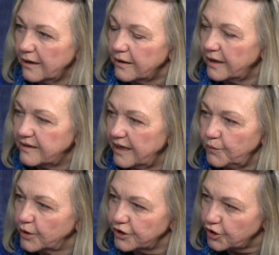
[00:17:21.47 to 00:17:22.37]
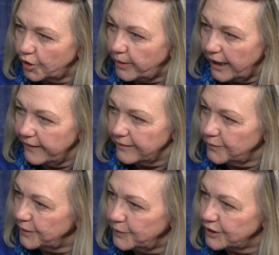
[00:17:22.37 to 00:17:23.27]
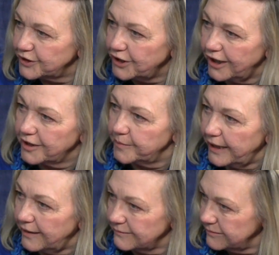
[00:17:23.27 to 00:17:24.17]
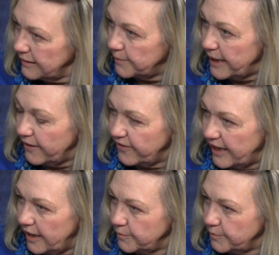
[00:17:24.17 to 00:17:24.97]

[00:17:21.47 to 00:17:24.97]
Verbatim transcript: A day wouldn't go by that we wouldn't talk about about that.